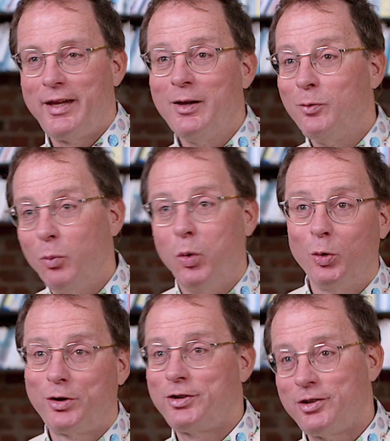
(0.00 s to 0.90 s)
the ward
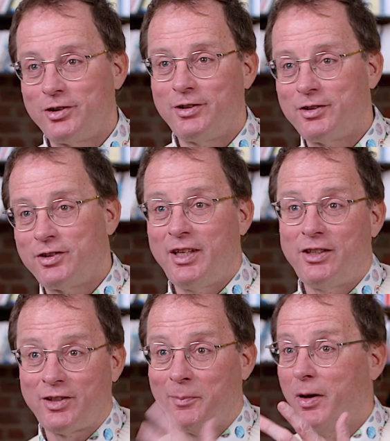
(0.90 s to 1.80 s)
assistant to see,
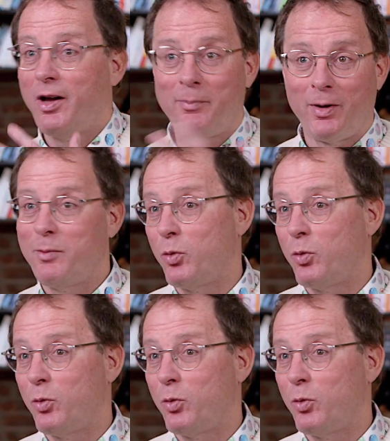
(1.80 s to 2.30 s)
some part might